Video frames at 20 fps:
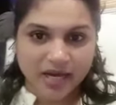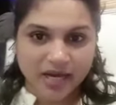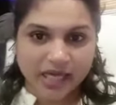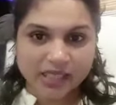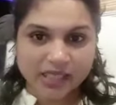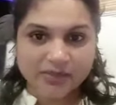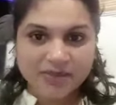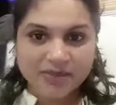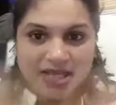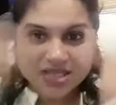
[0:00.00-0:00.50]

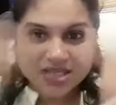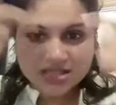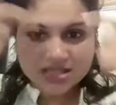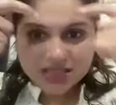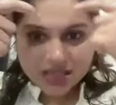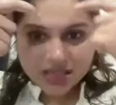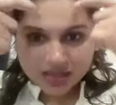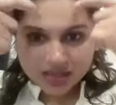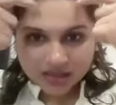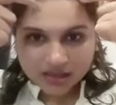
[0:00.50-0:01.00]
It means
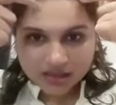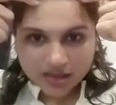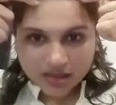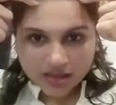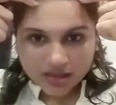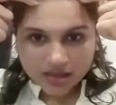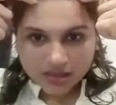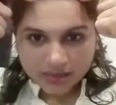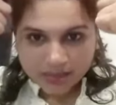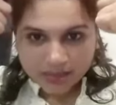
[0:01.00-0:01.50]

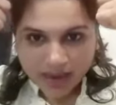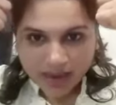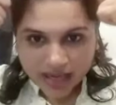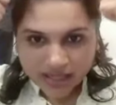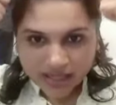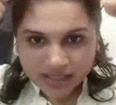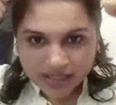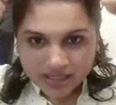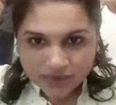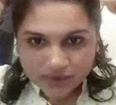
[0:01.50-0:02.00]
the
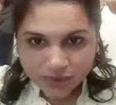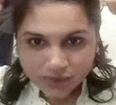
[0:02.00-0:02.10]
baldness